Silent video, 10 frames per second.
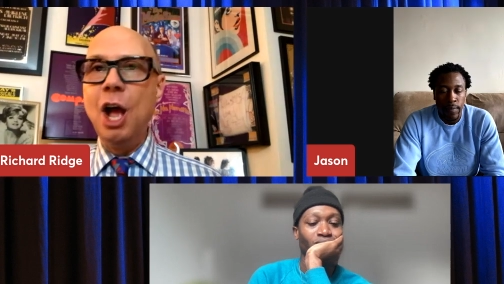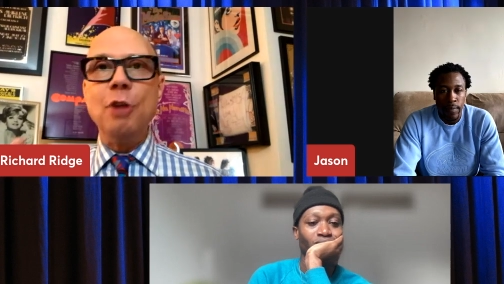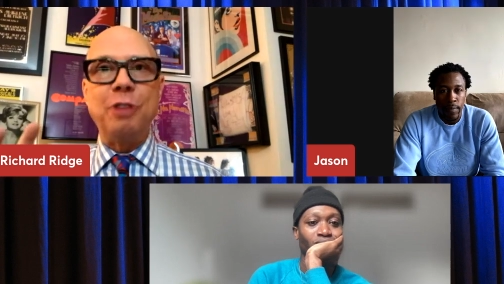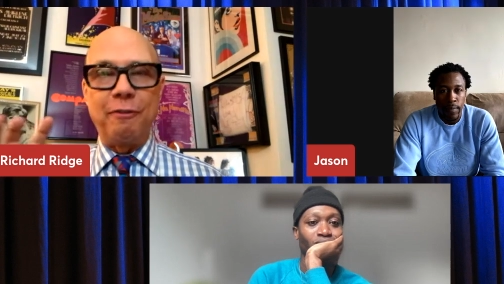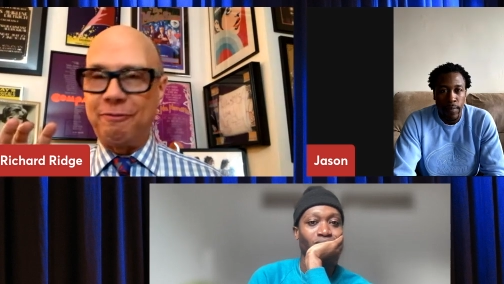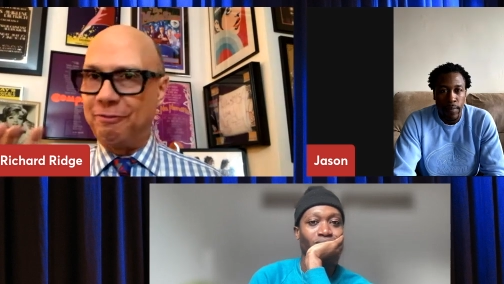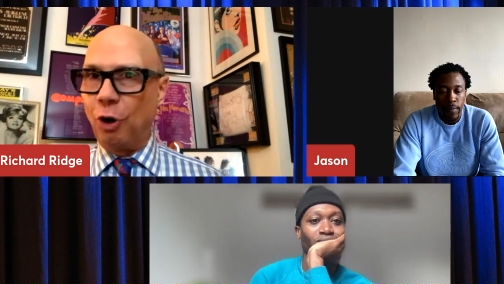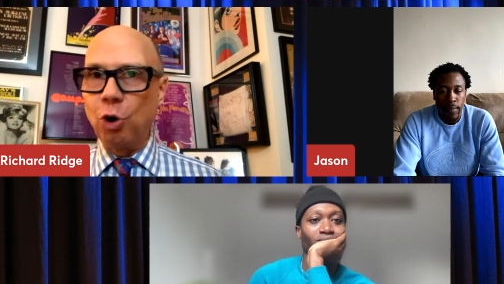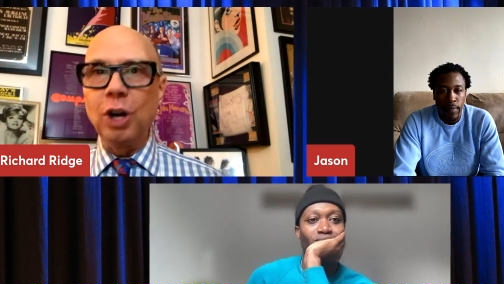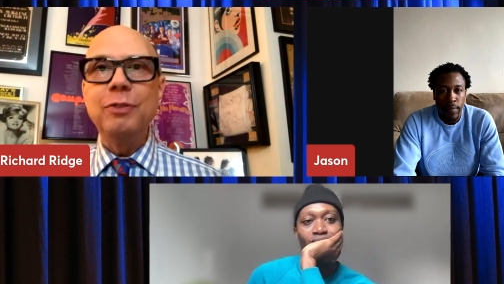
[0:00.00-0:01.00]
Speaker 1: the
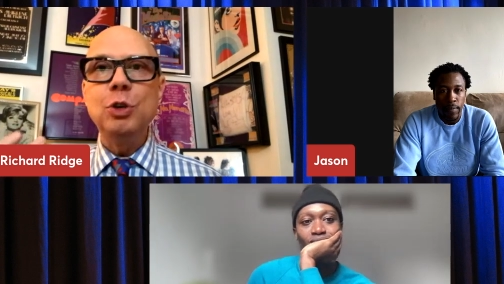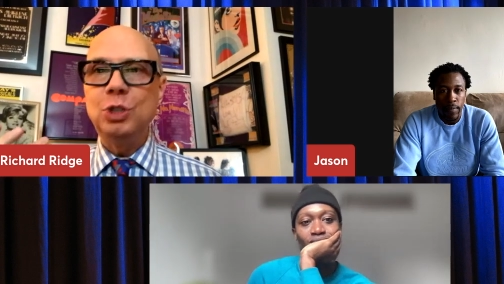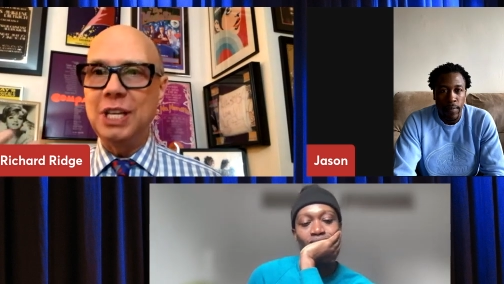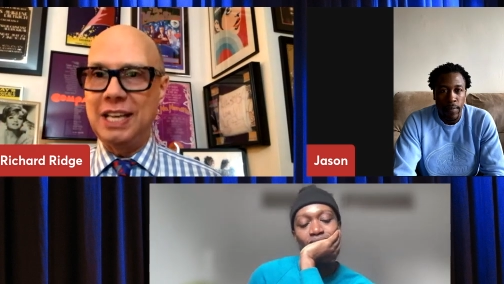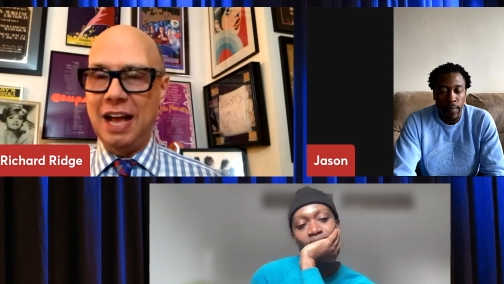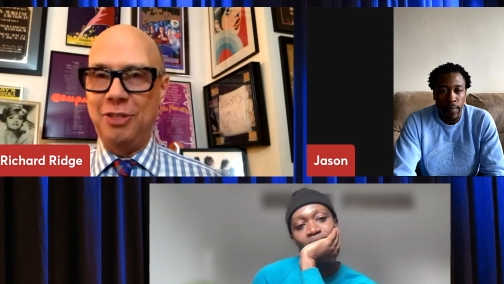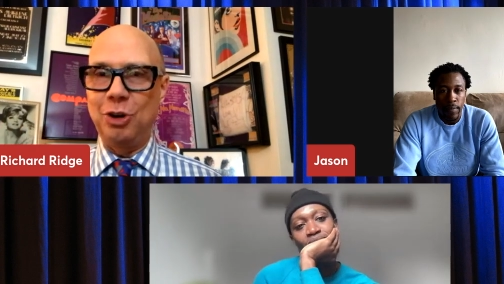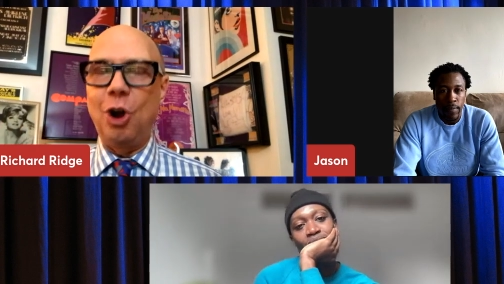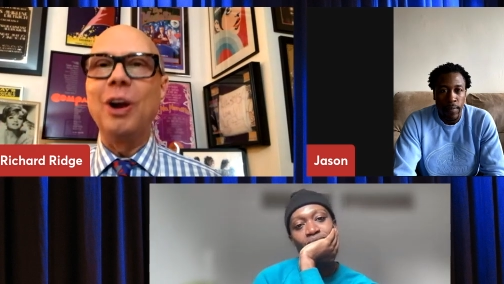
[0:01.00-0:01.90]
four of you together are